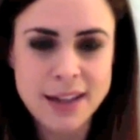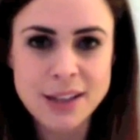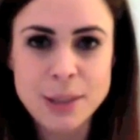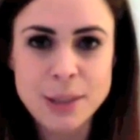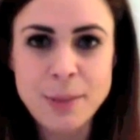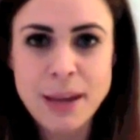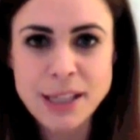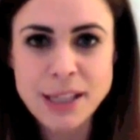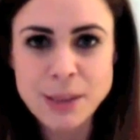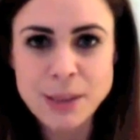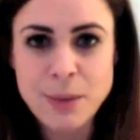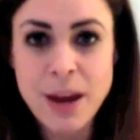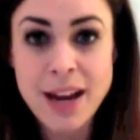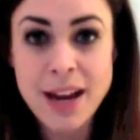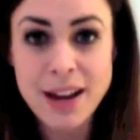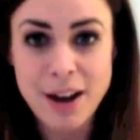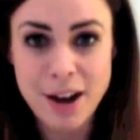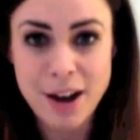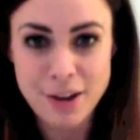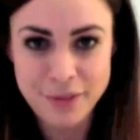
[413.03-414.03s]
And the best
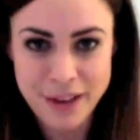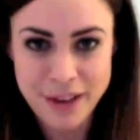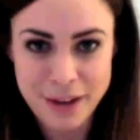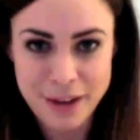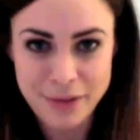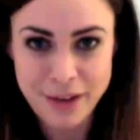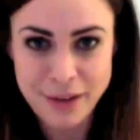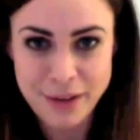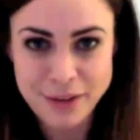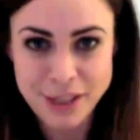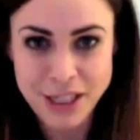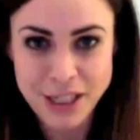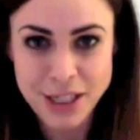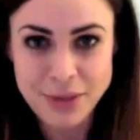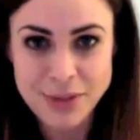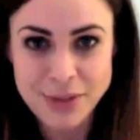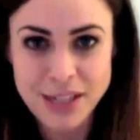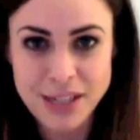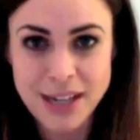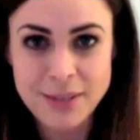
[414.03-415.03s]
way I've now found to
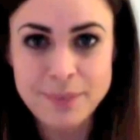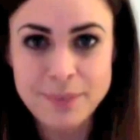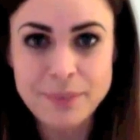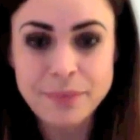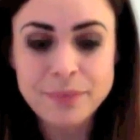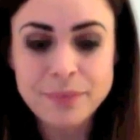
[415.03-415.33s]
use it